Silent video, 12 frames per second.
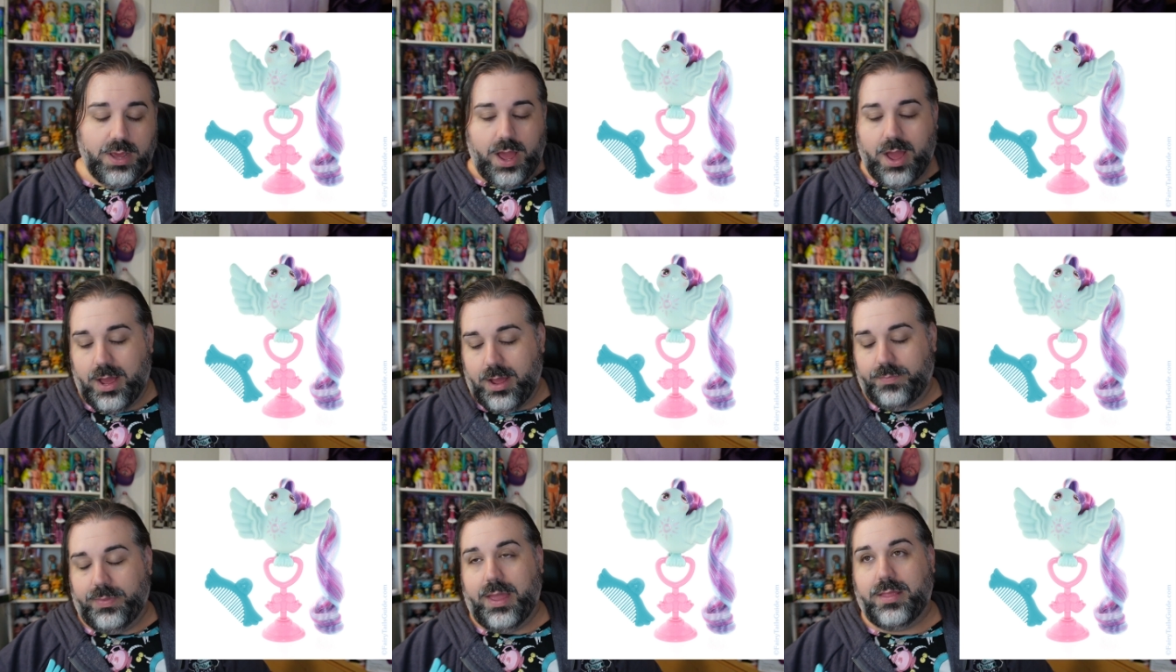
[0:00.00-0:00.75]

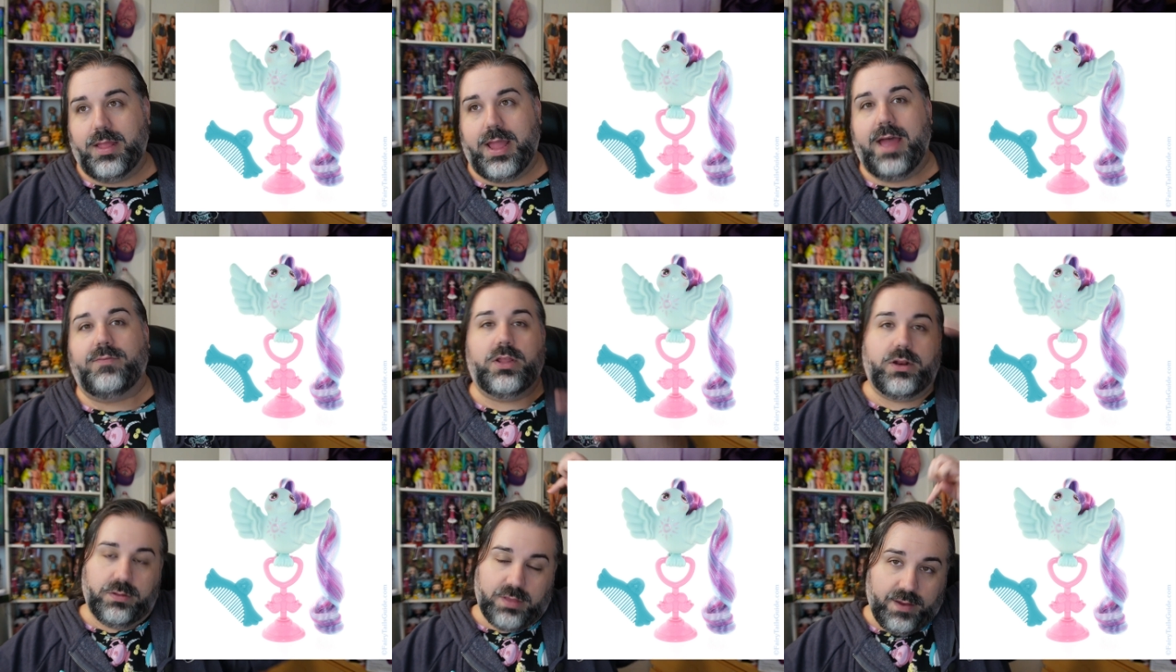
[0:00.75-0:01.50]
Um, and then they have a
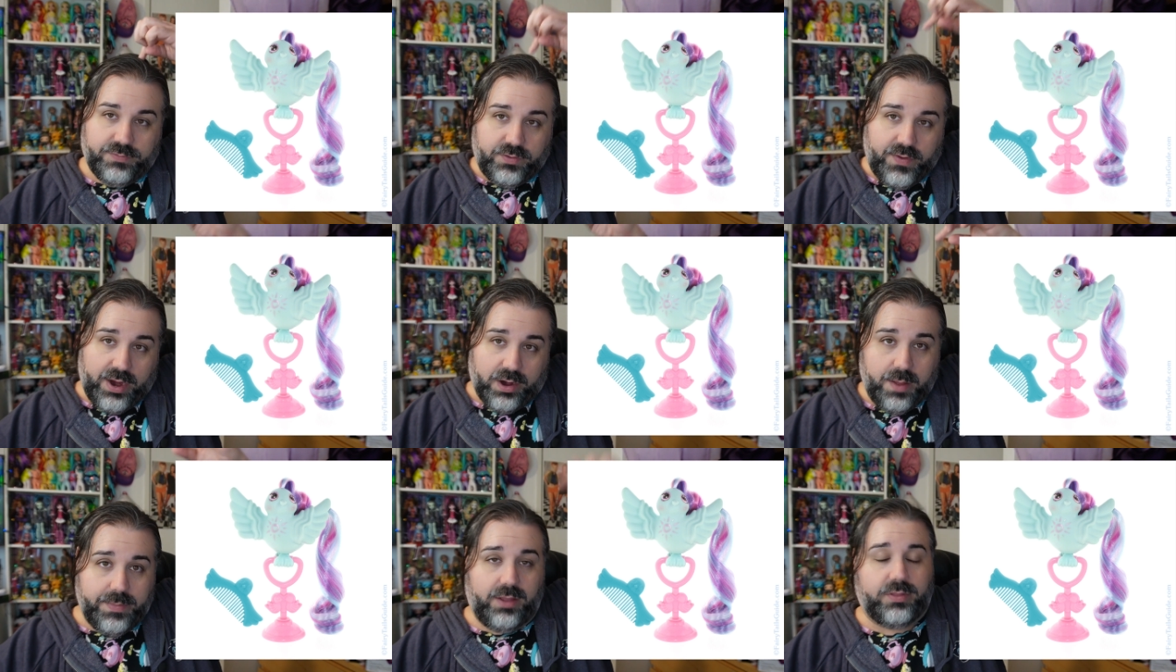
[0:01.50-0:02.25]
little tuft of hair
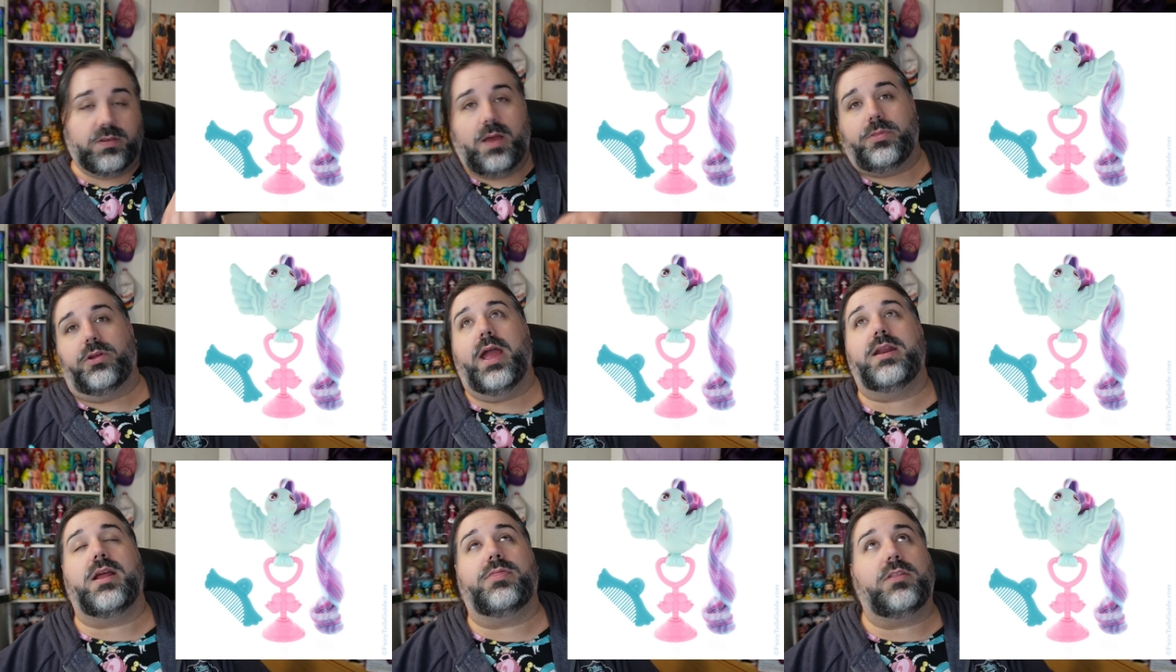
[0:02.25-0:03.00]
coming out the top of their
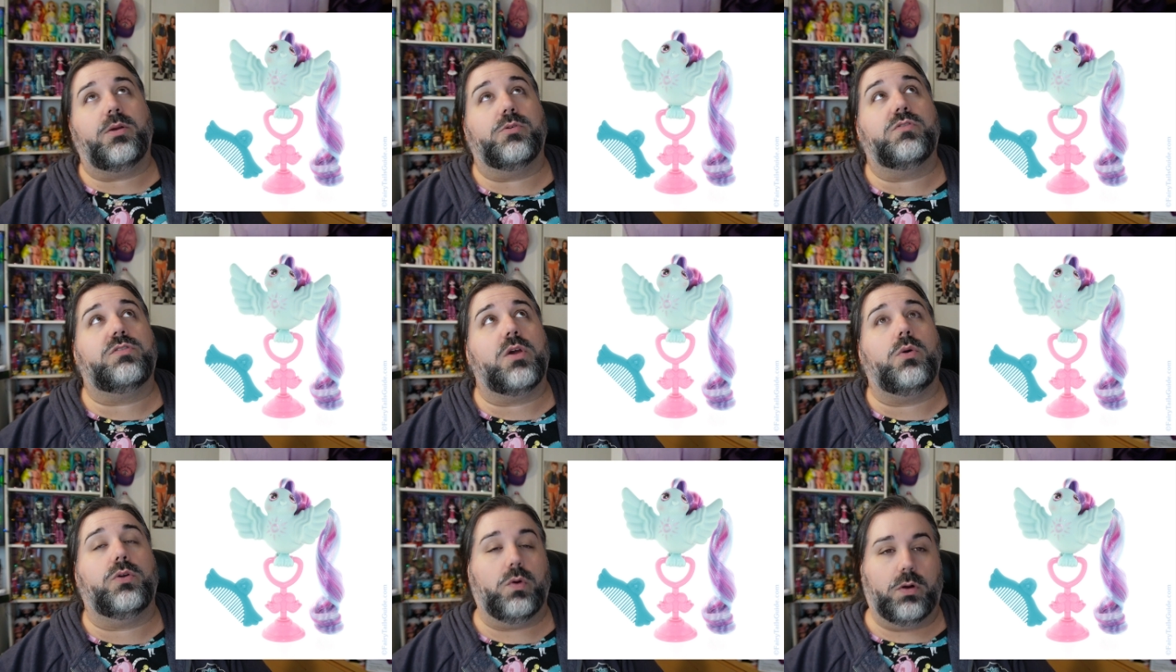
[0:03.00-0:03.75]
head and I thought they were
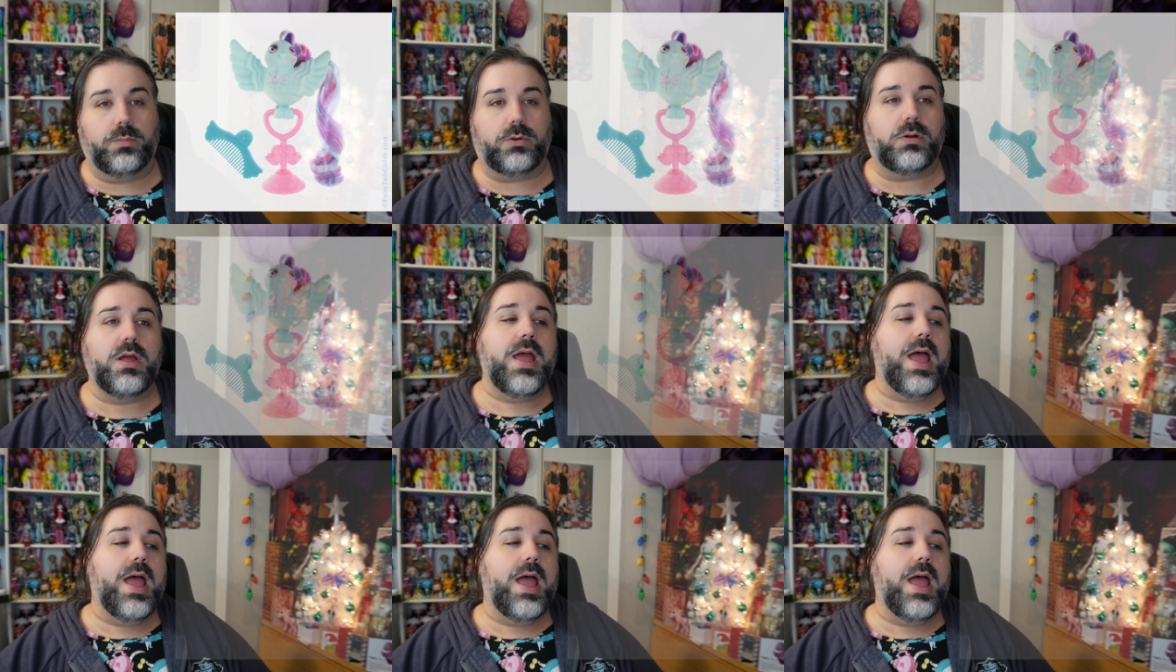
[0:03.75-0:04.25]
so adorable.